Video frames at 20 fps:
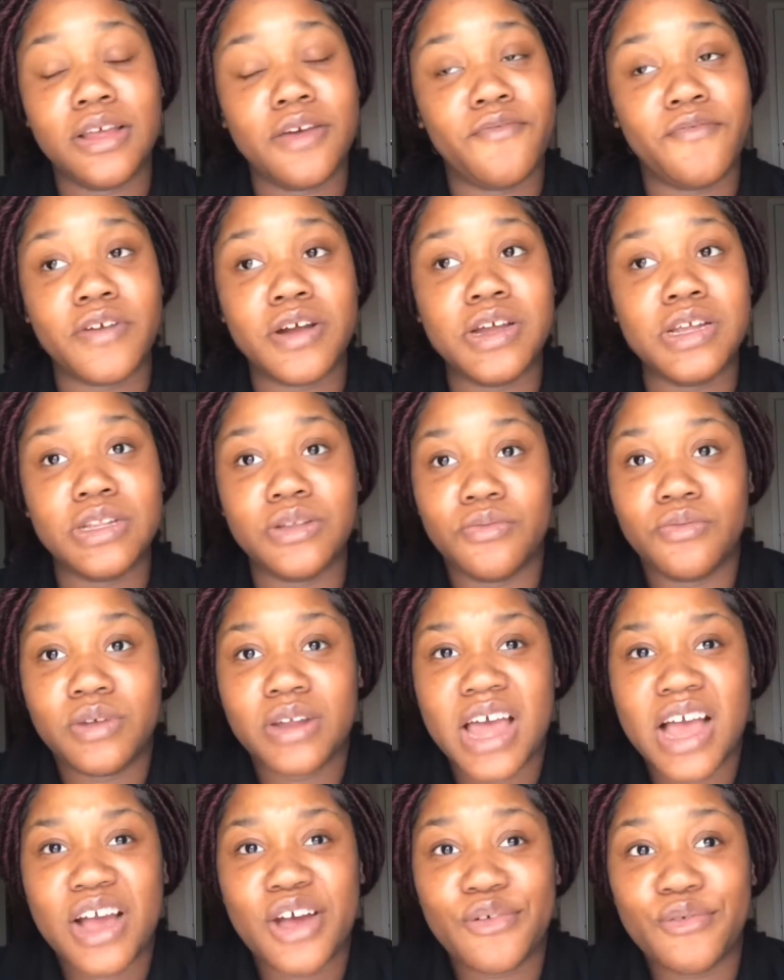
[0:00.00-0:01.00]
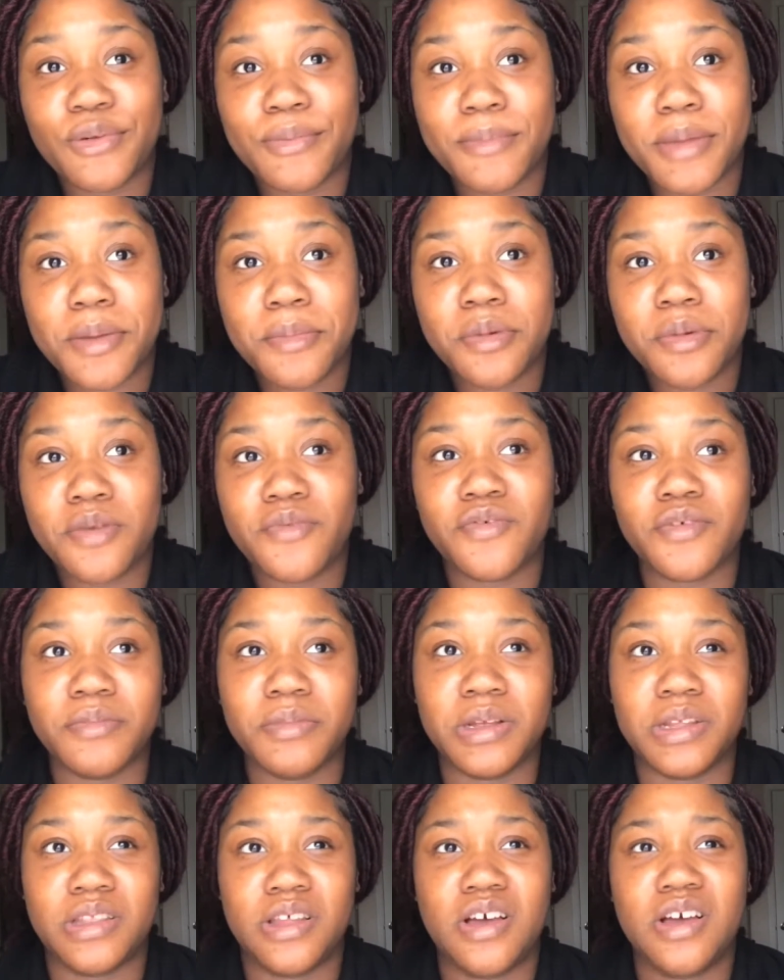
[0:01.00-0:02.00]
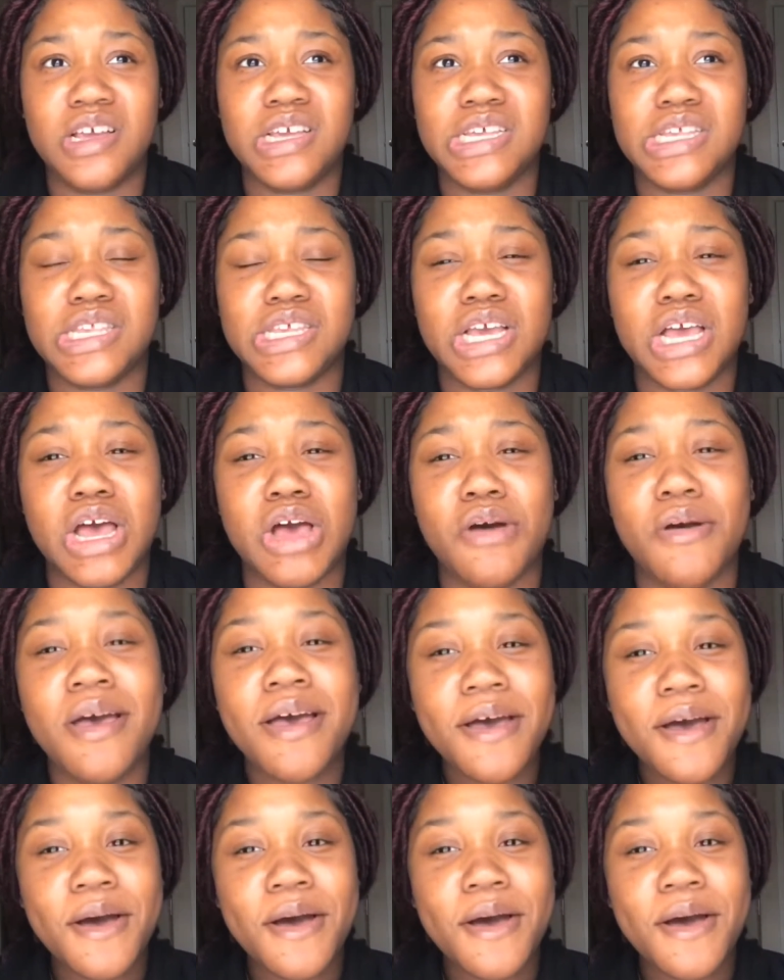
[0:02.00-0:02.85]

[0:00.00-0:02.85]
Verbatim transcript: the first the one i could remember from the longest ago